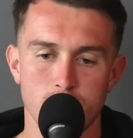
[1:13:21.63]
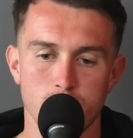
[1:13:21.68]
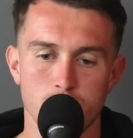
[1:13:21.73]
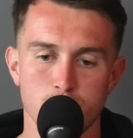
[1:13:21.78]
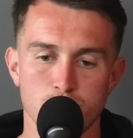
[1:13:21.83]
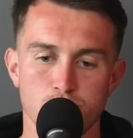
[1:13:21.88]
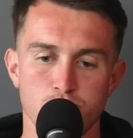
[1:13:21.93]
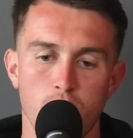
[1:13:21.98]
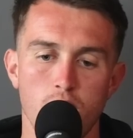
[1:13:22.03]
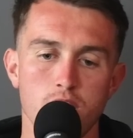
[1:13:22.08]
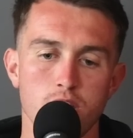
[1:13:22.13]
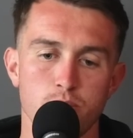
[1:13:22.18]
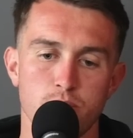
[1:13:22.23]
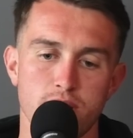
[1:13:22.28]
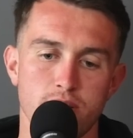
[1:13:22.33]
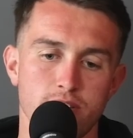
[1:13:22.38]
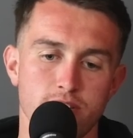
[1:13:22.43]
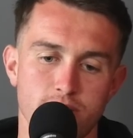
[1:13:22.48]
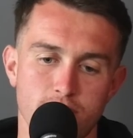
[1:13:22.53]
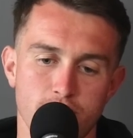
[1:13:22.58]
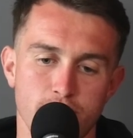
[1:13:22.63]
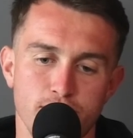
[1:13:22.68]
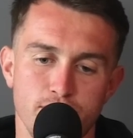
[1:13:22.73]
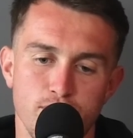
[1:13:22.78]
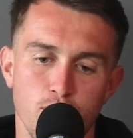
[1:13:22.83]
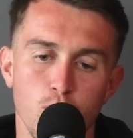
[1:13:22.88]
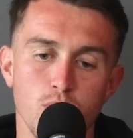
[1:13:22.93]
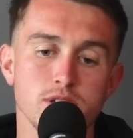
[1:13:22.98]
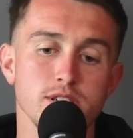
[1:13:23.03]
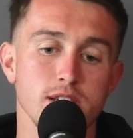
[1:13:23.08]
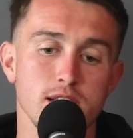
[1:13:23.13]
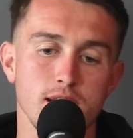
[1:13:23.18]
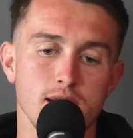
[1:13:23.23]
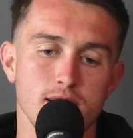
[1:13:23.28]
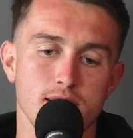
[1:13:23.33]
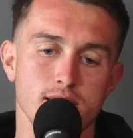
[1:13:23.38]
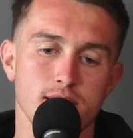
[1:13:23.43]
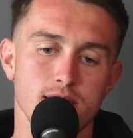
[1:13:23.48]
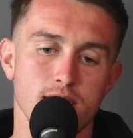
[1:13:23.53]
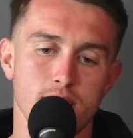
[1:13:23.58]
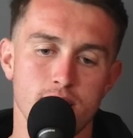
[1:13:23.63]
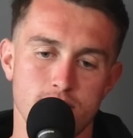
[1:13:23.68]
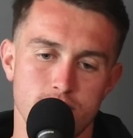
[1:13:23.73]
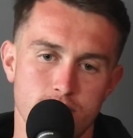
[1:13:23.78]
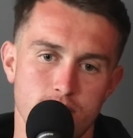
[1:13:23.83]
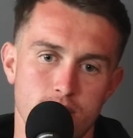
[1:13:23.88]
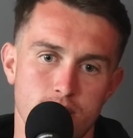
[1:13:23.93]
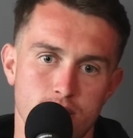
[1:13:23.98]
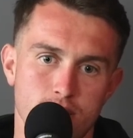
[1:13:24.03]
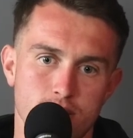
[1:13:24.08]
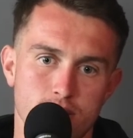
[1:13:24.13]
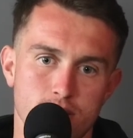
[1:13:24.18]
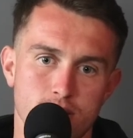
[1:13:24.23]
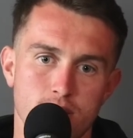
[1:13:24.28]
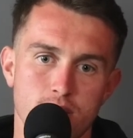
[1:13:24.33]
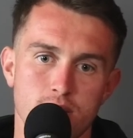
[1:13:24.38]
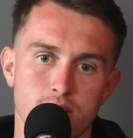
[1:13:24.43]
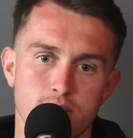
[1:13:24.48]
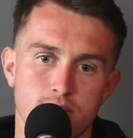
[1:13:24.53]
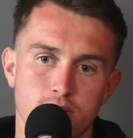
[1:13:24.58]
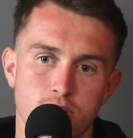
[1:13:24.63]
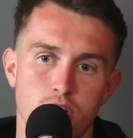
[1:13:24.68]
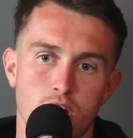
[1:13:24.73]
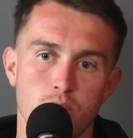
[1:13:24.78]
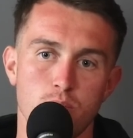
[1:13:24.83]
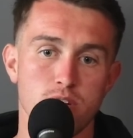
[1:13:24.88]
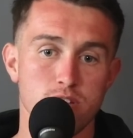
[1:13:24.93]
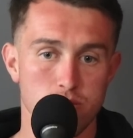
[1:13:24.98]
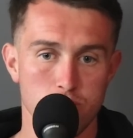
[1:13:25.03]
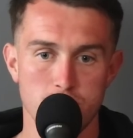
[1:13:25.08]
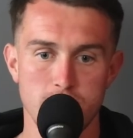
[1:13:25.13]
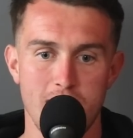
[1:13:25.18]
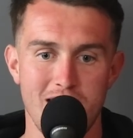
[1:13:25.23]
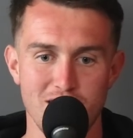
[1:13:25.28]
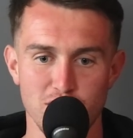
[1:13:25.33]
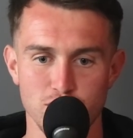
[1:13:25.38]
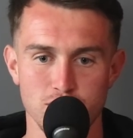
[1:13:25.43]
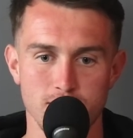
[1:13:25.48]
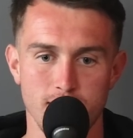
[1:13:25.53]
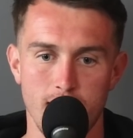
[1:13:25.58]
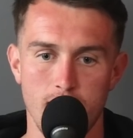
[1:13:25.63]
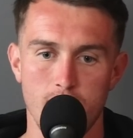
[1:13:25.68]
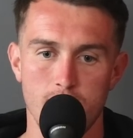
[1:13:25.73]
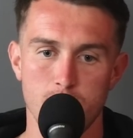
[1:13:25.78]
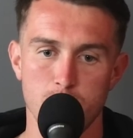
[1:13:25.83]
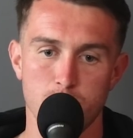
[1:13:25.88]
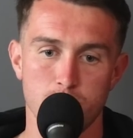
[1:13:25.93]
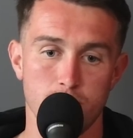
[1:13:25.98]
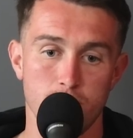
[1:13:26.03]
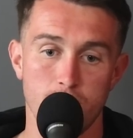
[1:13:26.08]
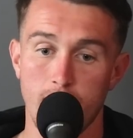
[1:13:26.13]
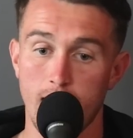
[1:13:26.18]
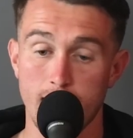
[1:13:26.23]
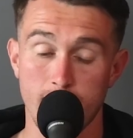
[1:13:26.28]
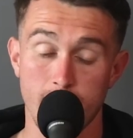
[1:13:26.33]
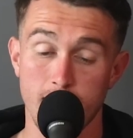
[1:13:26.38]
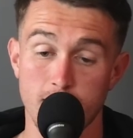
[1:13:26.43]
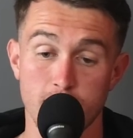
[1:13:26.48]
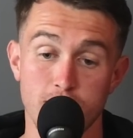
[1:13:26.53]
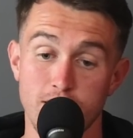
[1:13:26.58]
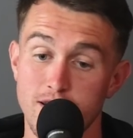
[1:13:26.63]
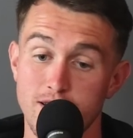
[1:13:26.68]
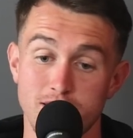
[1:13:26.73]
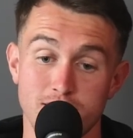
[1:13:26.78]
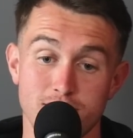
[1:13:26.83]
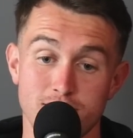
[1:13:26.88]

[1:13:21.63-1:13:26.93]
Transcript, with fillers: probably when I was like 14, I'd say, because, mm-hmm. you know, I went to a national camp, I got cut.